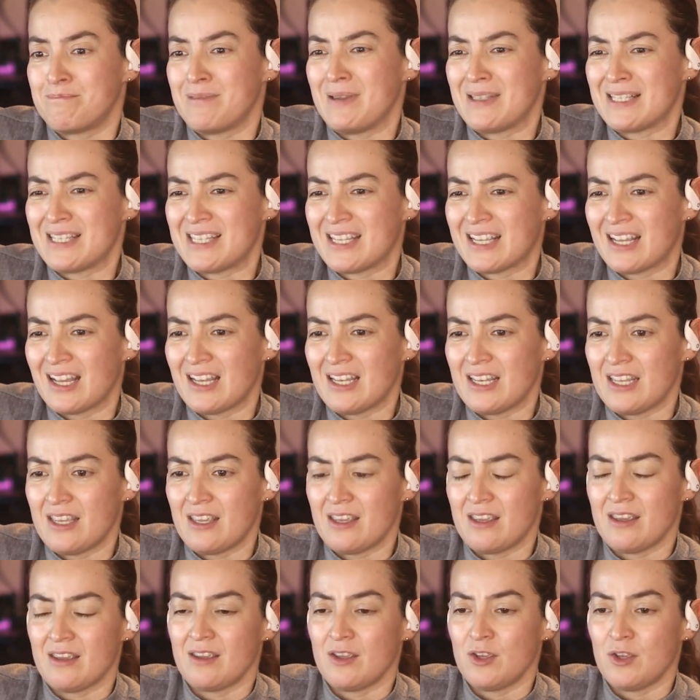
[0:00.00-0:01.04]

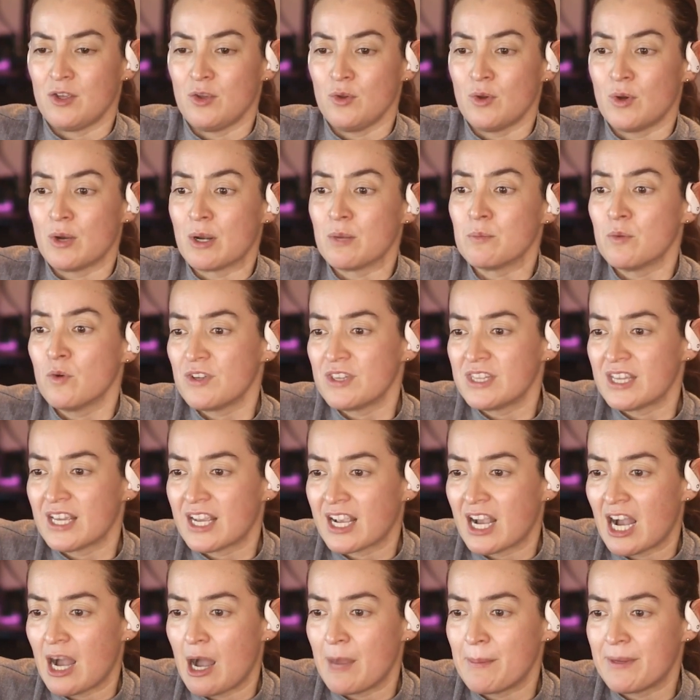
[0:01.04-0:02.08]
Basically, you are moving the
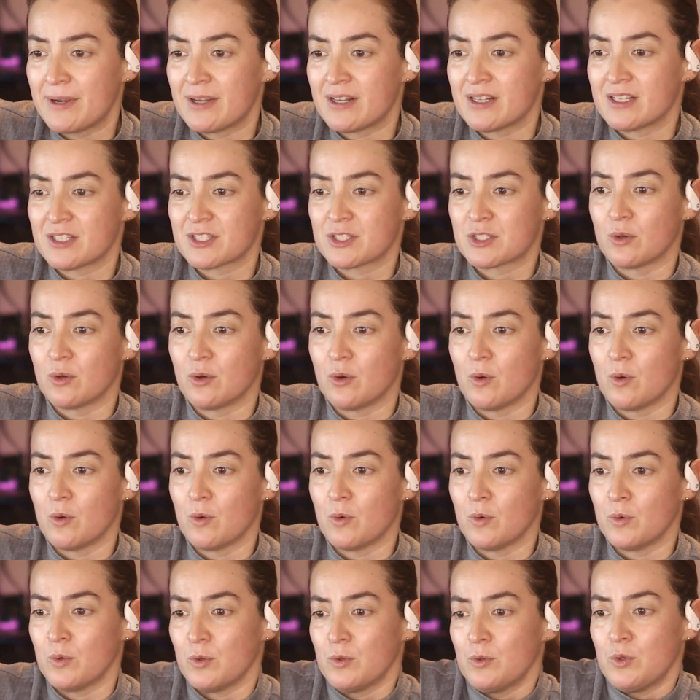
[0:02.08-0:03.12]
camera
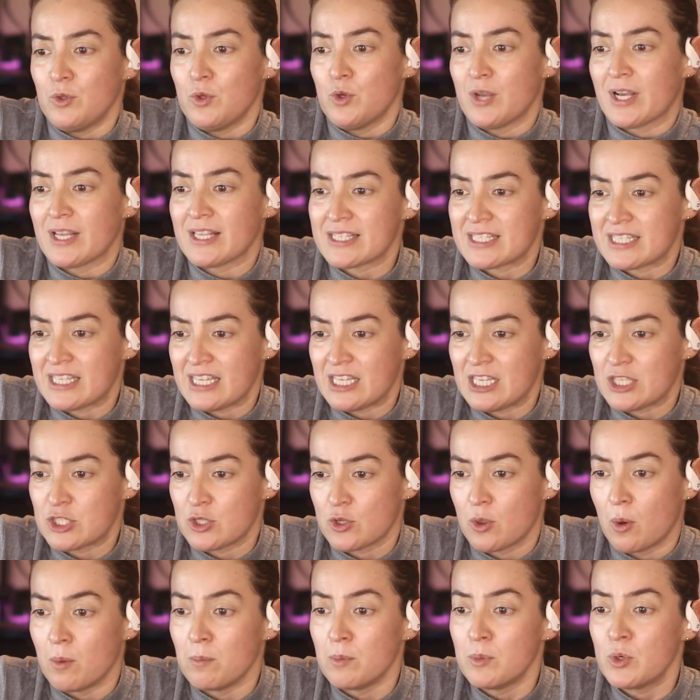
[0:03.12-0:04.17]
so you can see
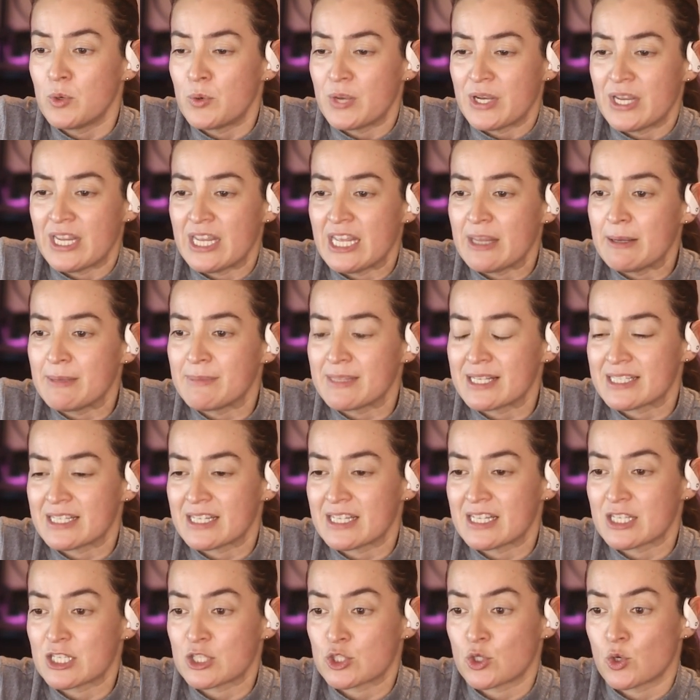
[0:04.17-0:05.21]
some blurry
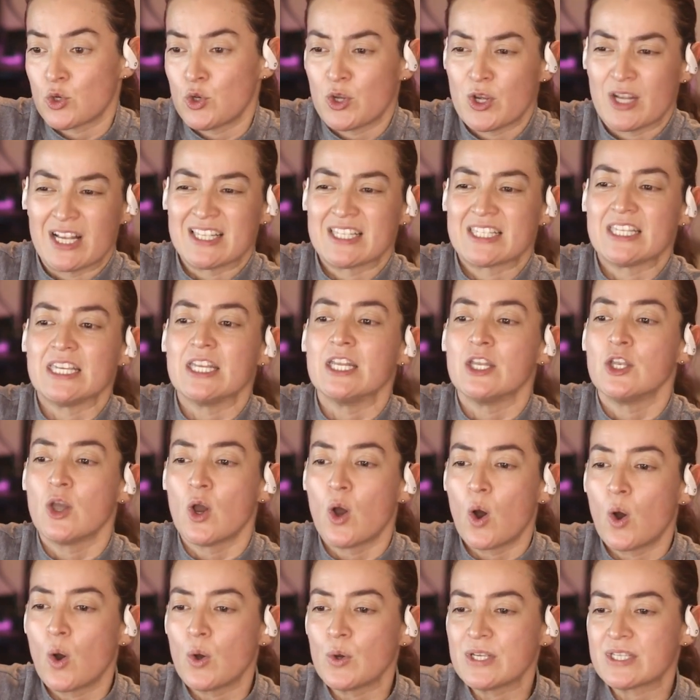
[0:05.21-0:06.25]
images, or you can see
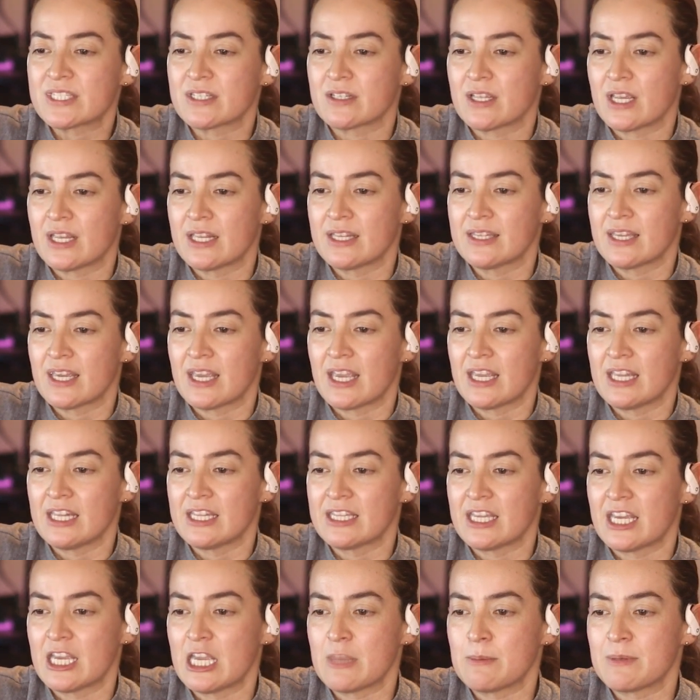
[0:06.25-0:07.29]
noise in the
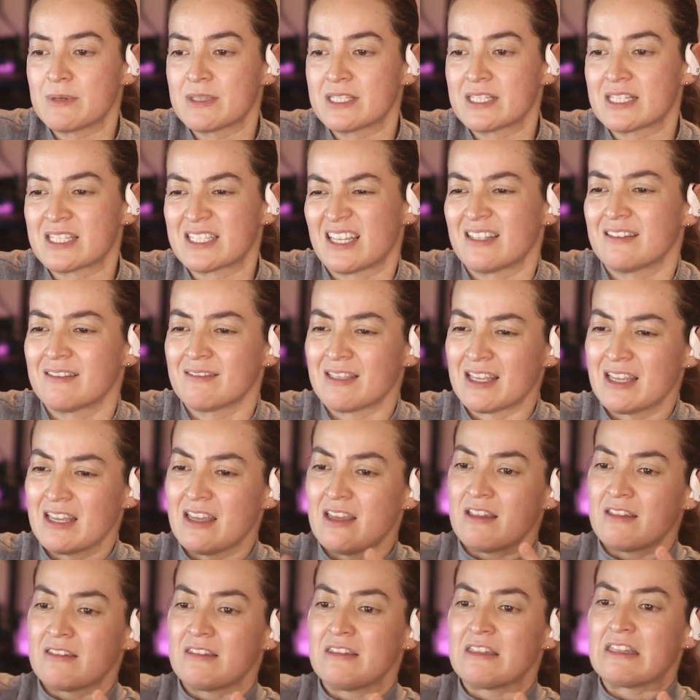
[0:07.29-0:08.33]
images, and
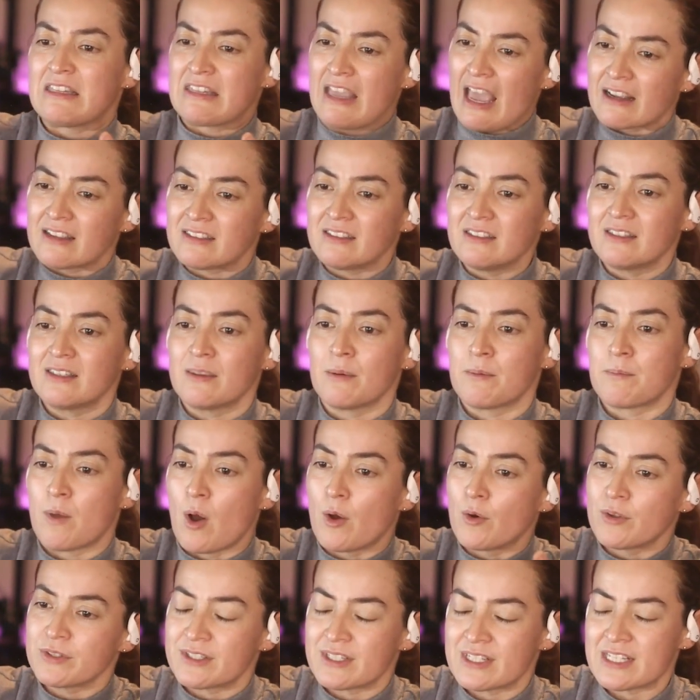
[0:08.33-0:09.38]
detecting the
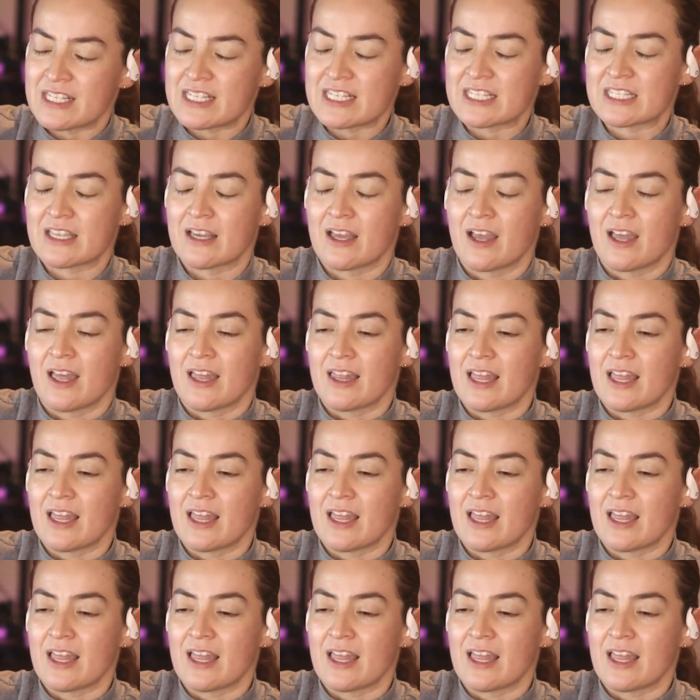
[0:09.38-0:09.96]
boundaries